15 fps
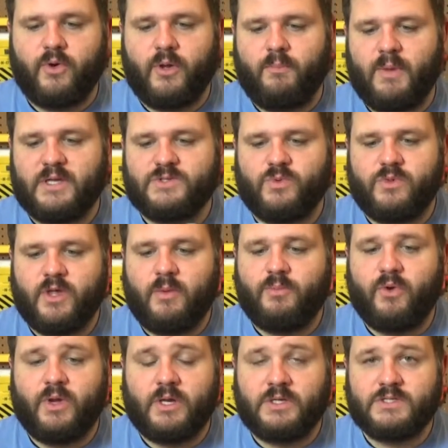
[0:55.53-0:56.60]
mess with
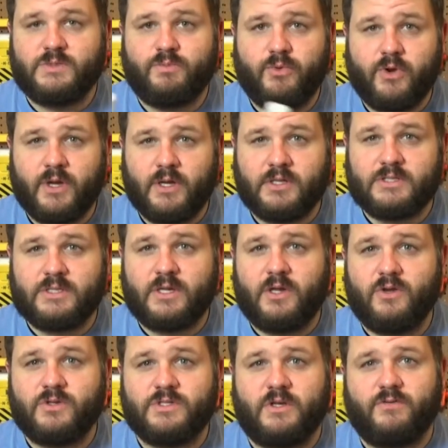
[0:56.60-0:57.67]
upgrading springs to get
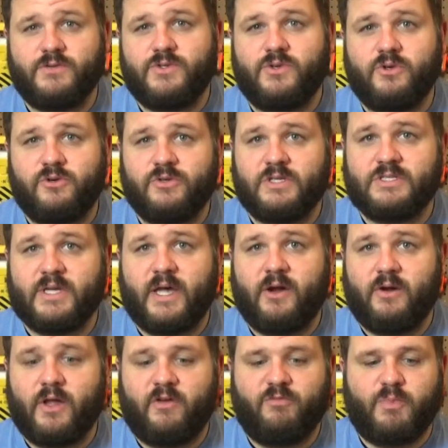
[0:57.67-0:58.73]
yourself to your
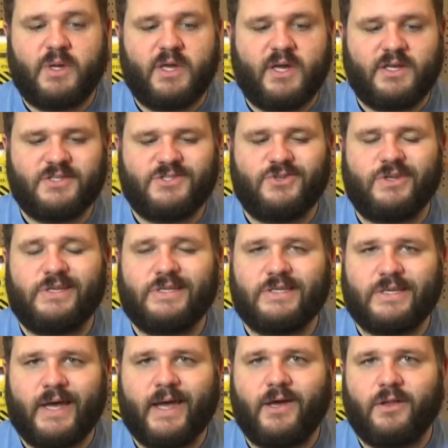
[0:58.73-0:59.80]
desired FPS, you need to
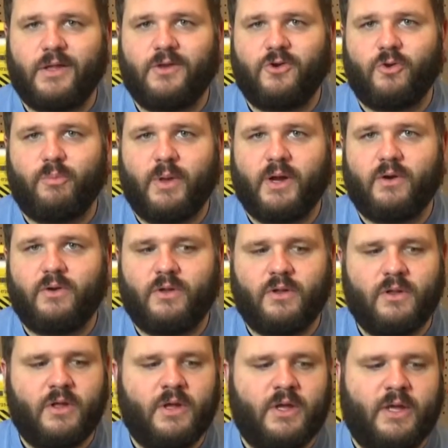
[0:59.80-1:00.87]
dial in your
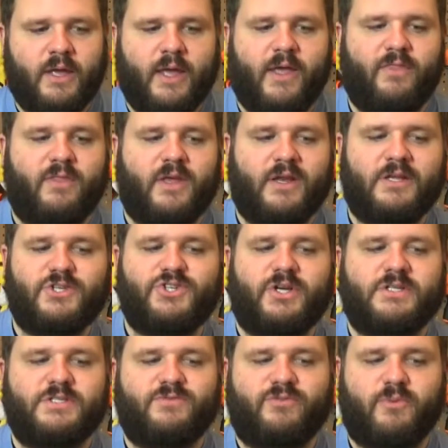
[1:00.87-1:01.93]
barrel and then
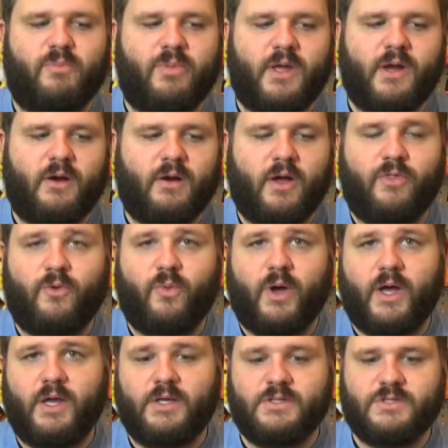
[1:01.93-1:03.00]
adjust from there.
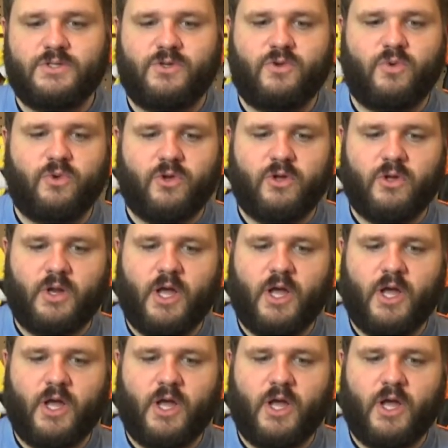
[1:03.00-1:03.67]
Otherwise, you could